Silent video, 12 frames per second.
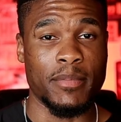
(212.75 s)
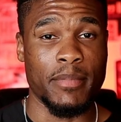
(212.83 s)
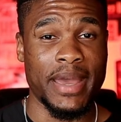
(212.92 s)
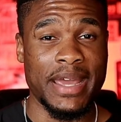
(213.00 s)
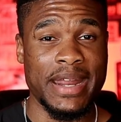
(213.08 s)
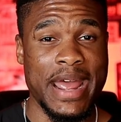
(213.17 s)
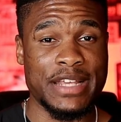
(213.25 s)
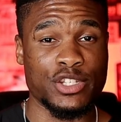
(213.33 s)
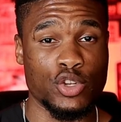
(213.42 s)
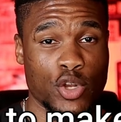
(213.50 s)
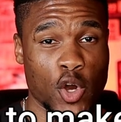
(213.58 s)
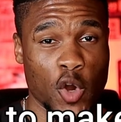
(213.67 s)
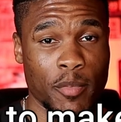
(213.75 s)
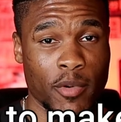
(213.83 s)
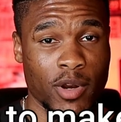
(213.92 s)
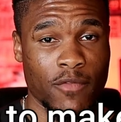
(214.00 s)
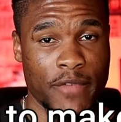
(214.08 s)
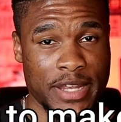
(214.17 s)
the man has no
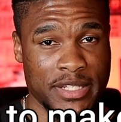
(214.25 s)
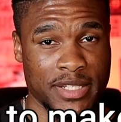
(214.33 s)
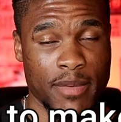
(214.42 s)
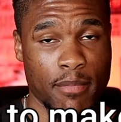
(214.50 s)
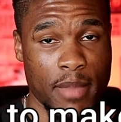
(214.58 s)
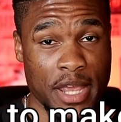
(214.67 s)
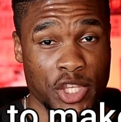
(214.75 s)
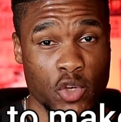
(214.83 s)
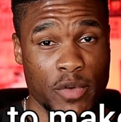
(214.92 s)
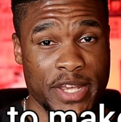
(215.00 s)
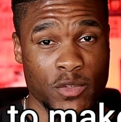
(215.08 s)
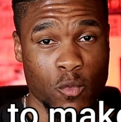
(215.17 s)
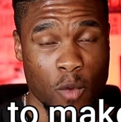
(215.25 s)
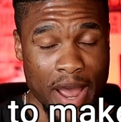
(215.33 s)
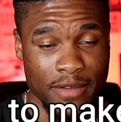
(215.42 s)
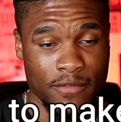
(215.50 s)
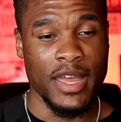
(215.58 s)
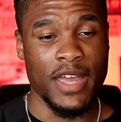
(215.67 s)
motivation to make you his
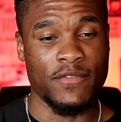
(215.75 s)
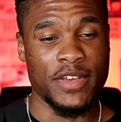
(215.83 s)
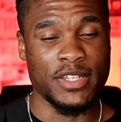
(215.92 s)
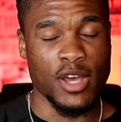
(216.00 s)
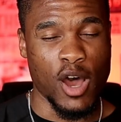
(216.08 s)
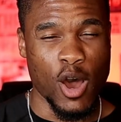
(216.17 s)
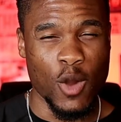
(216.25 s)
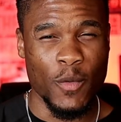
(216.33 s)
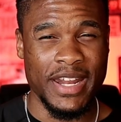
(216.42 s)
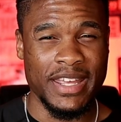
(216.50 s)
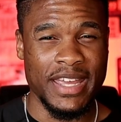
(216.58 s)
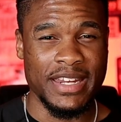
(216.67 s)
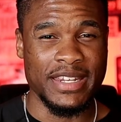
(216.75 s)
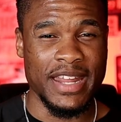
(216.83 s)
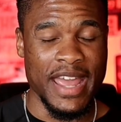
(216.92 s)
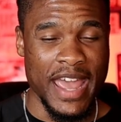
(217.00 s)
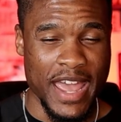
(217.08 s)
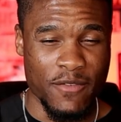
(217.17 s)
wife if he's already
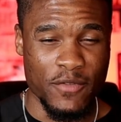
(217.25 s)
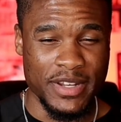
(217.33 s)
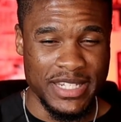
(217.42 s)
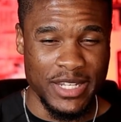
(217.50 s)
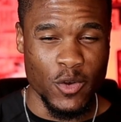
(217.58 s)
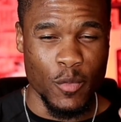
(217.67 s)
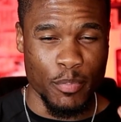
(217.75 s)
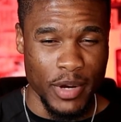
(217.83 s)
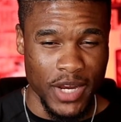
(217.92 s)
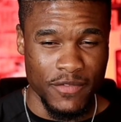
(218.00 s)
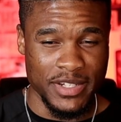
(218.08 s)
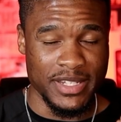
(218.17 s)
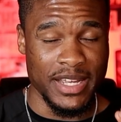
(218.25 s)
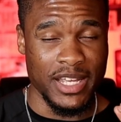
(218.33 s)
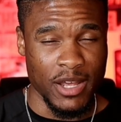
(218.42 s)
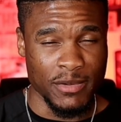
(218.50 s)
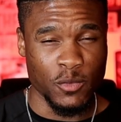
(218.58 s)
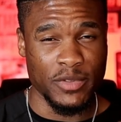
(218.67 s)
getting every single privilege
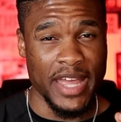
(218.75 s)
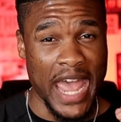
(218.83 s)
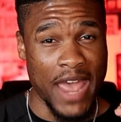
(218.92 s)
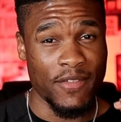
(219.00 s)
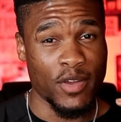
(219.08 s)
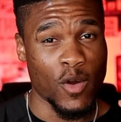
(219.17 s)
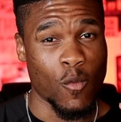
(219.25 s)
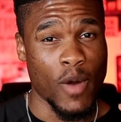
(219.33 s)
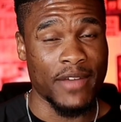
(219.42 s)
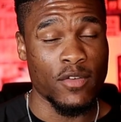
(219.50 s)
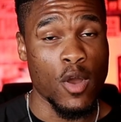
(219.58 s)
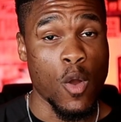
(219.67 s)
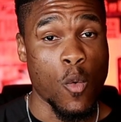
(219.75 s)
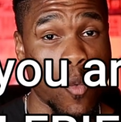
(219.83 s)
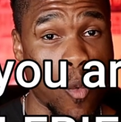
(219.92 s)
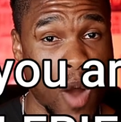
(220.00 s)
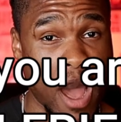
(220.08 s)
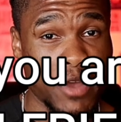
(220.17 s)
that comes with having a wife
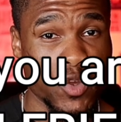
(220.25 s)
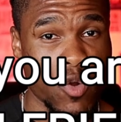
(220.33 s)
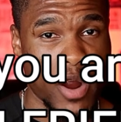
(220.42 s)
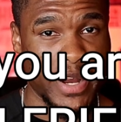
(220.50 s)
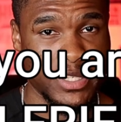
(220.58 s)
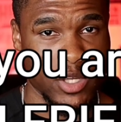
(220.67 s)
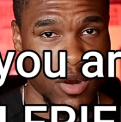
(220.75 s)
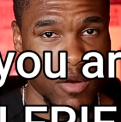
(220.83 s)
while you are his